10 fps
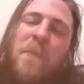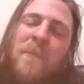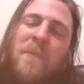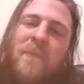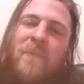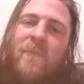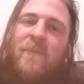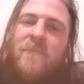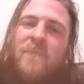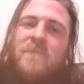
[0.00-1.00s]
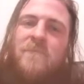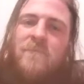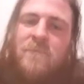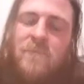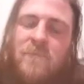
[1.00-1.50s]

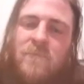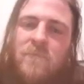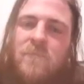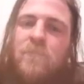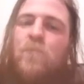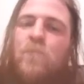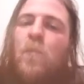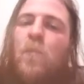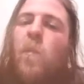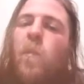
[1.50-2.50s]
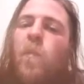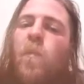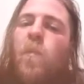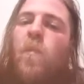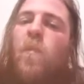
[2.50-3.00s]

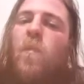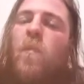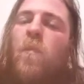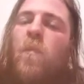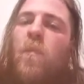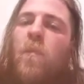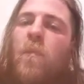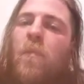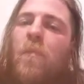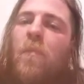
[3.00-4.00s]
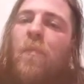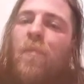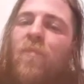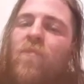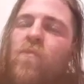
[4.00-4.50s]

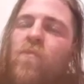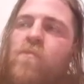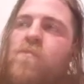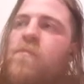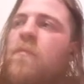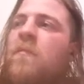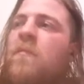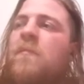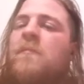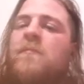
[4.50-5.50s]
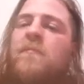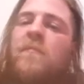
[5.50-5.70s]
(silent)